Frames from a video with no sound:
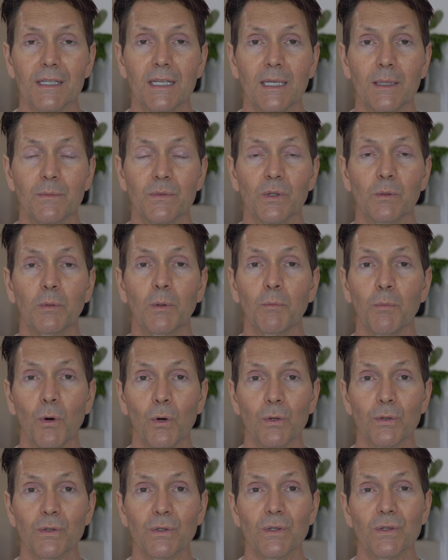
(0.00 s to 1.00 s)
schemes or
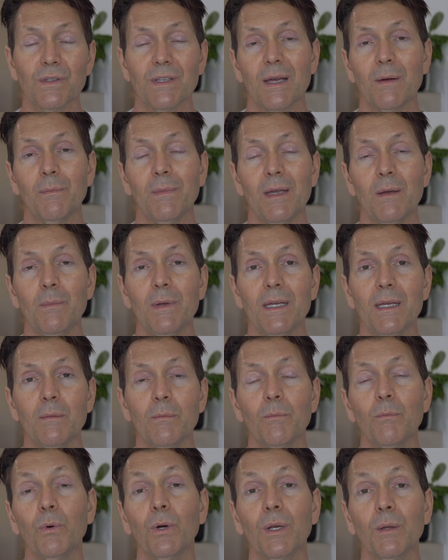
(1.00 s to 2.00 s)
proposals that may be
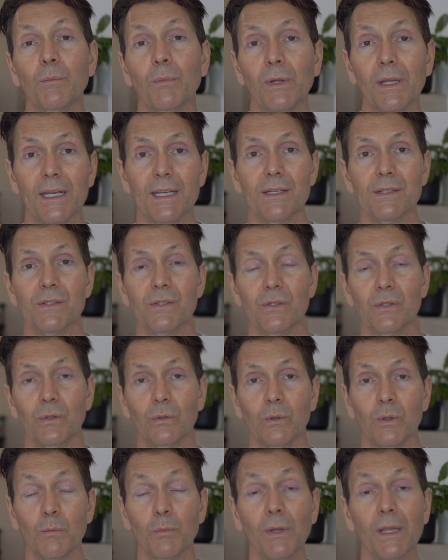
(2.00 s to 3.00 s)
put in place
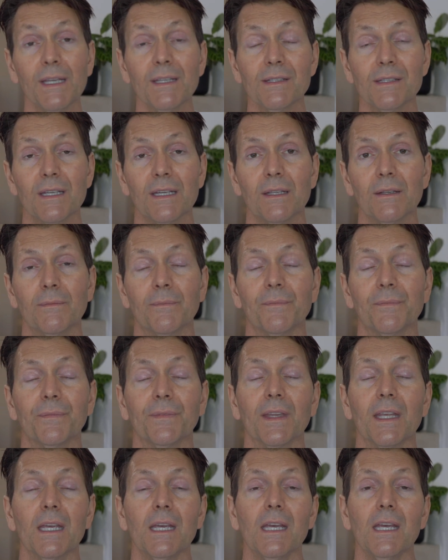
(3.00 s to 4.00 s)
to replace it.
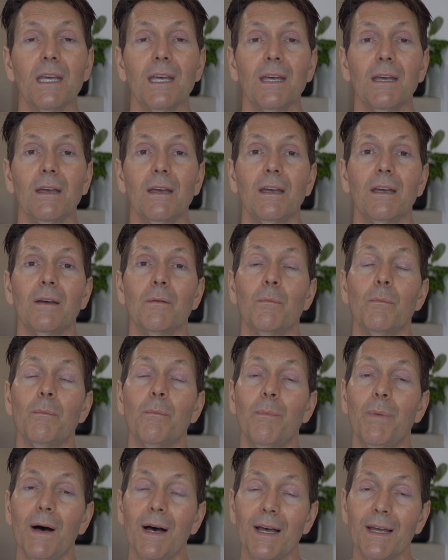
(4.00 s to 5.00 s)

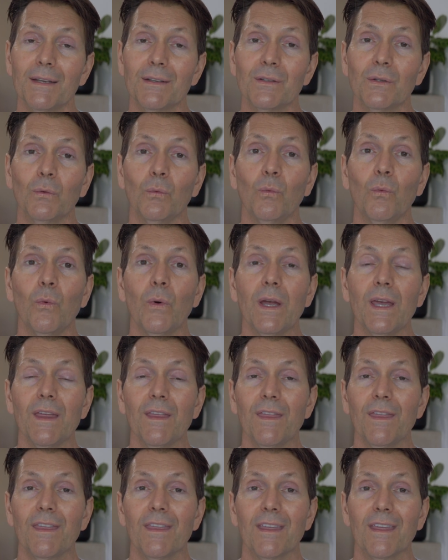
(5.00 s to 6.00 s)
But
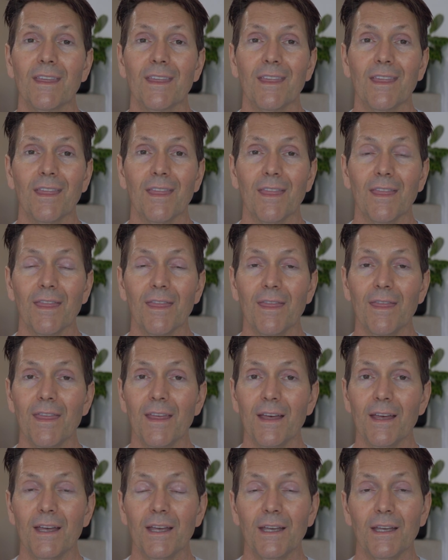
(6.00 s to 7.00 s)
with
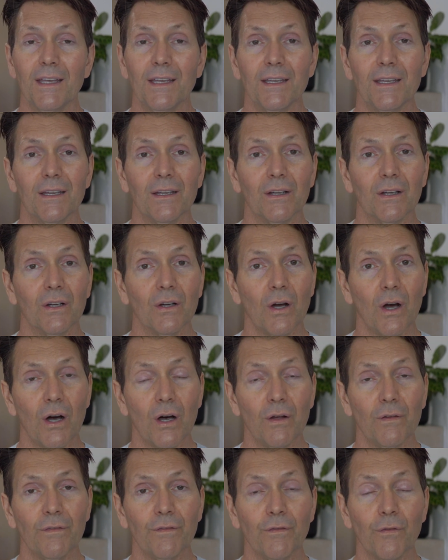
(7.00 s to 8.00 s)
the
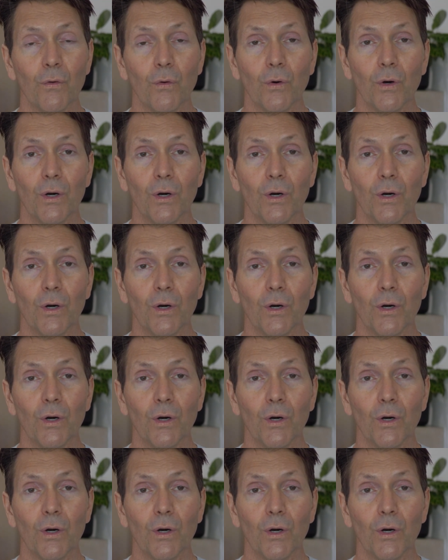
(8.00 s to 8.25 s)
collapse